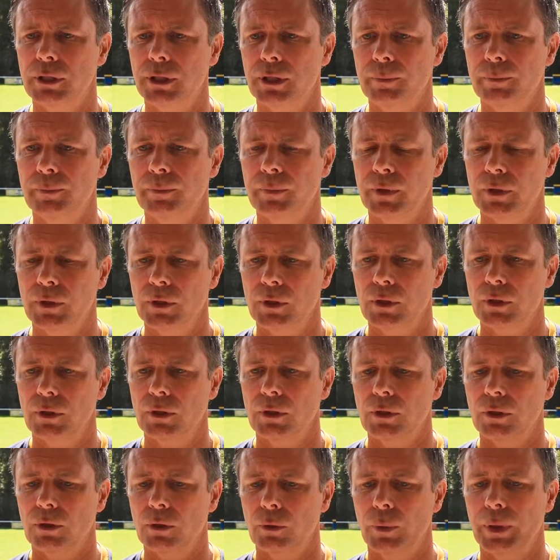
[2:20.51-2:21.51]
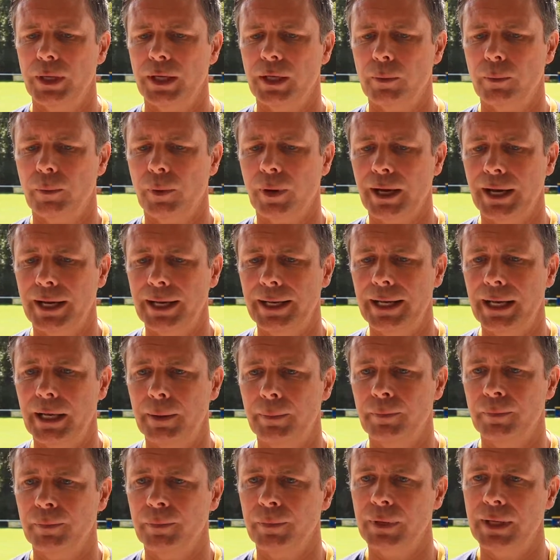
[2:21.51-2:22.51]
Um, we can play
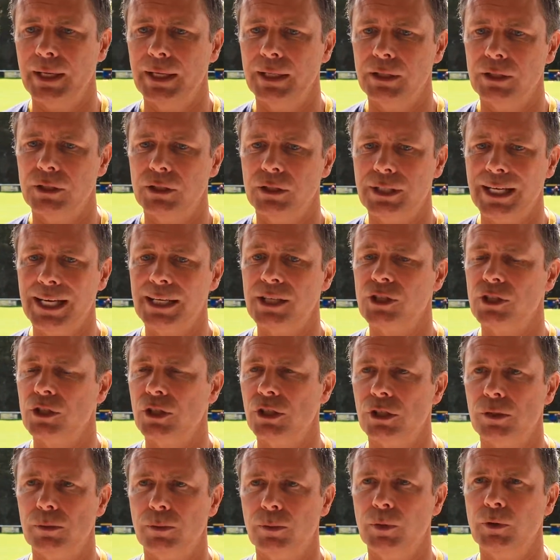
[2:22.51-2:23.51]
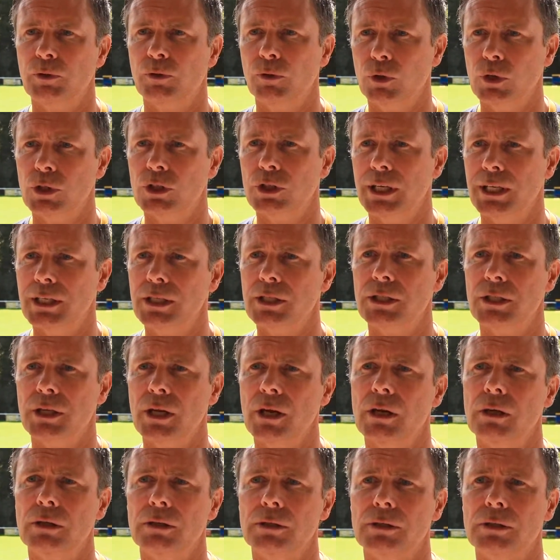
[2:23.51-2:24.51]
them and test us before the season
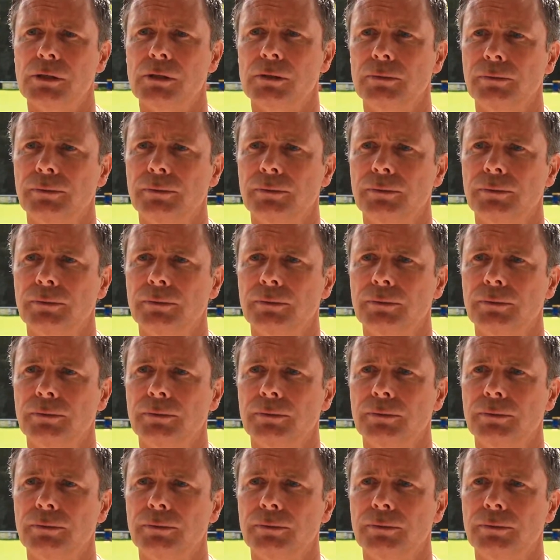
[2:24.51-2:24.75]
starts.